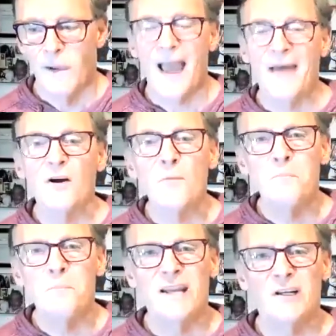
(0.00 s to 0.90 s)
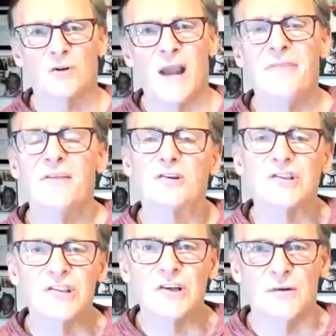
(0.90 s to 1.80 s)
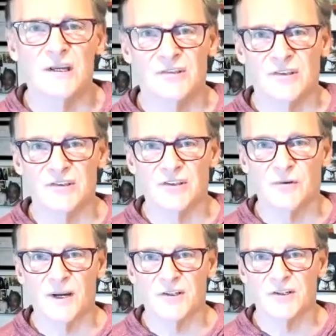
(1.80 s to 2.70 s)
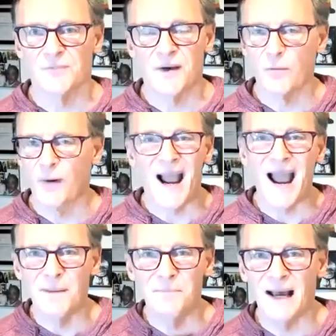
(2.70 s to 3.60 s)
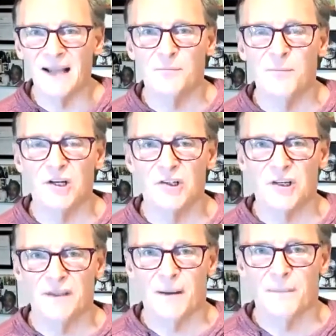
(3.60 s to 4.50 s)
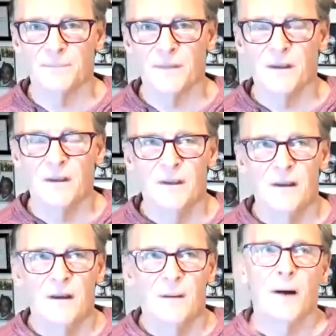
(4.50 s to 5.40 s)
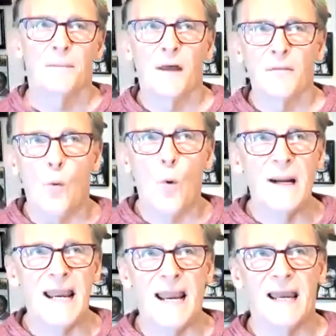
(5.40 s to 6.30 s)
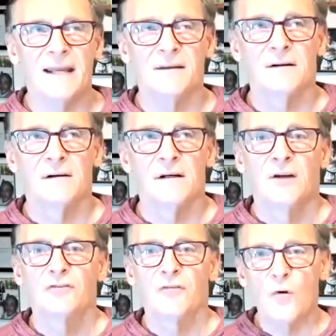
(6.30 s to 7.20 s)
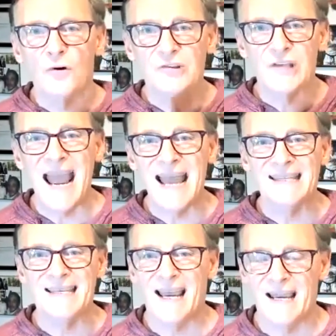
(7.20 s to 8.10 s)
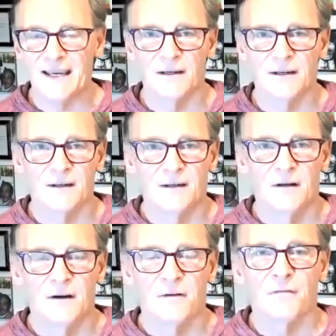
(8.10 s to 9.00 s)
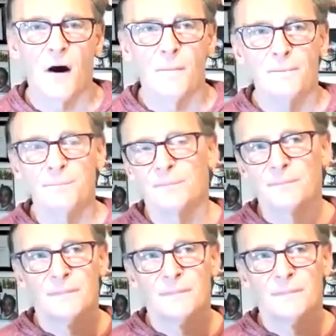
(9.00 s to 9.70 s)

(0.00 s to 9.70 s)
And they're major and they're serious considerations, by the way. I am not diminishing them. I mean, on the one hand, divorce can take from